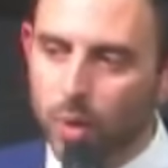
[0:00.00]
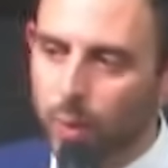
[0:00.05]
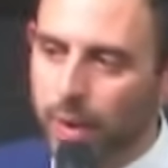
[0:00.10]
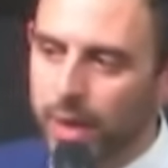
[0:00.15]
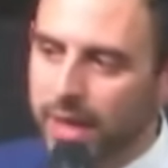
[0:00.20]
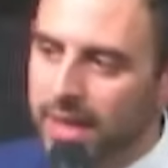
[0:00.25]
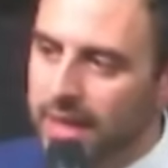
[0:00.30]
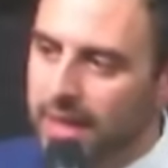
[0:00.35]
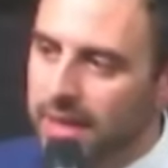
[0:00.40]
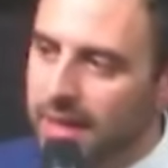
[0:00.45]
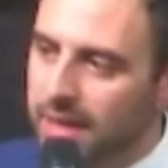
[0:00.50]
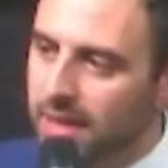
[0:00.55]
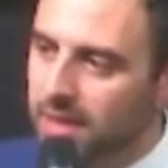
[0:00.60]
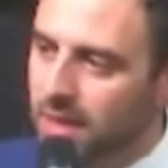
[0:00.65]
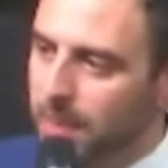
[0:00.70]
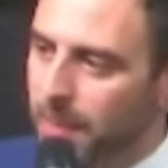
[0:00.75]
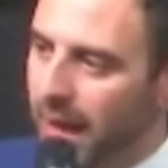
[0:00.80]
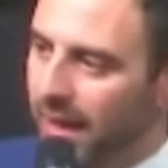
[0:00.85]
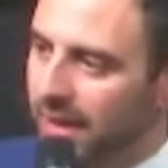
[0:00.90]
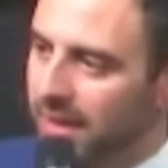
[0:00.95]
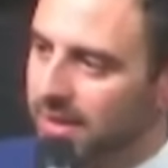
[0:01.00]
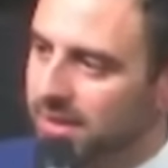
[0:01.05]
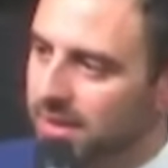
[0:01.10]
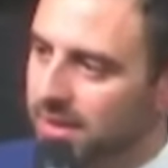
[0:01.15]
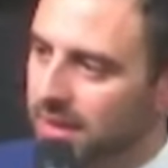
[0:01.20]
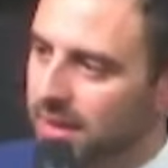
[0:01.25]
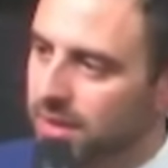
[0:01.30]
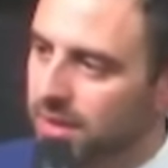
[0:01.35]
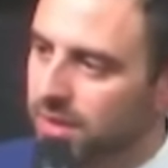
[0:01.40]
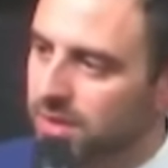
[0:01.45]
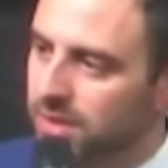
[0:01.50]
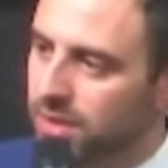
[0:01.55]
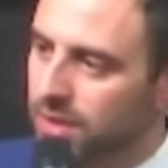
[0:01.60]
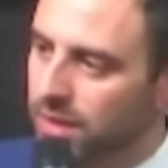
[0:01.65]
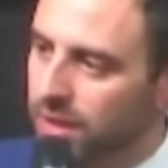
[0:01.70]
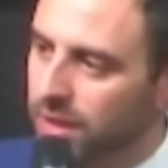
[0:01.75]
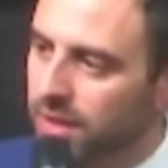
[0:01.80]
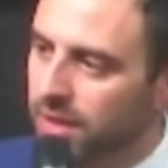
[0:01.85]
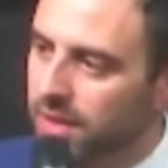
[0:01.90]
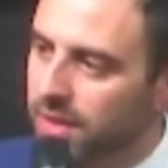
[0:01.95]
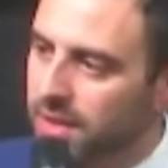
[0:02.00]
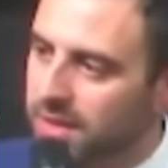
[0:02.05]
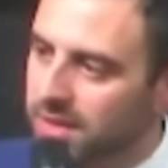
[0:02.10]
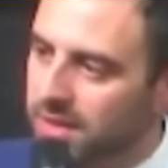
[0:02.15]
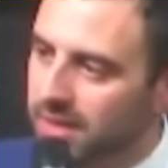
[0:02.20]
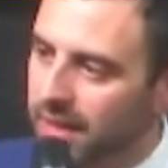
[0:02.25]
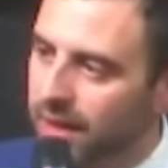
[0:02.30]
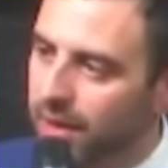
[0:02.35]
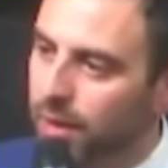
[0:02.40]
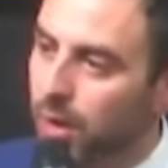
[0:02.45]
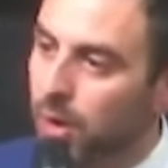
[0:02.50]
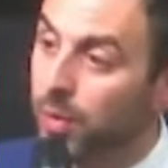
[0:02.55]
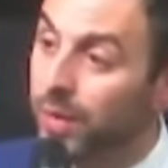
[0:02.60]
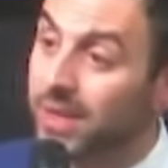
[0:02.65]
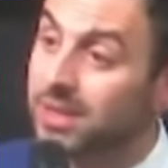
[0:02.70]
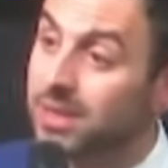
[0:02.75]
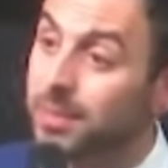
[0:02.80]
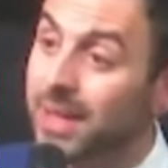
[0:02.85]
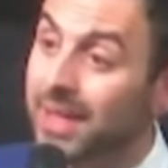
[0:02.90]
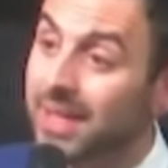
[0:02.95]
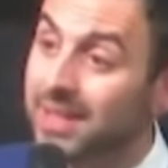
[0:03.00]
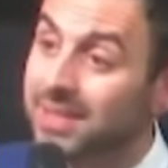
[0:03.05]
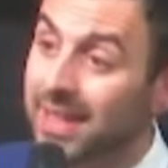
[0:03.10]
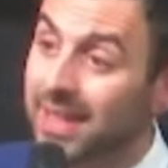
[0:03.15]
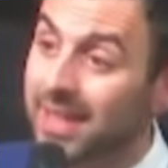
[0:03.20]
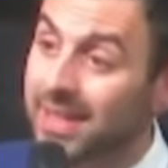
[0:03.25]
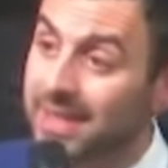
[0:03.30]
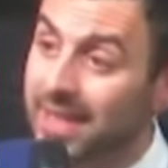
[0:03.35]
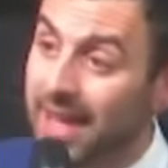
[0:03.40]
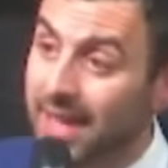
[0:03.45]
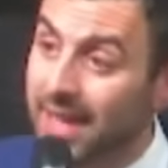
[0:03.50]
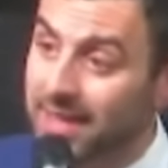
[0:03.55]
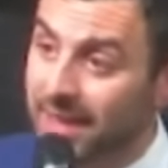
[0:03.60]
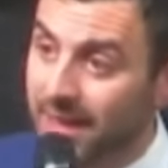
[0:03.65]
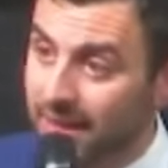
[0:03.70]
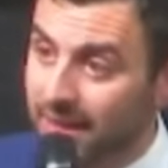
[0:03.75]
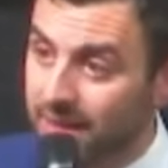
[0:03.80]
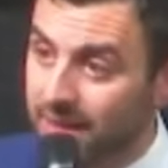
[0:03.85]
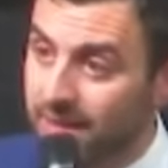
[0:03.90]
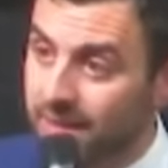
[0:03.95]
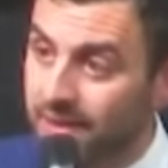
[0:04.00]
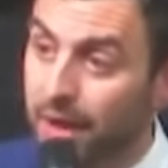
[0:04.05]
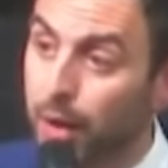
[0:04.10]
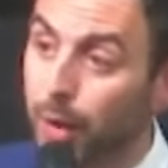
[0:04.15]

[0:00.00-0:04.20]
we need the Palestinians to learn that terrorism is a dead end.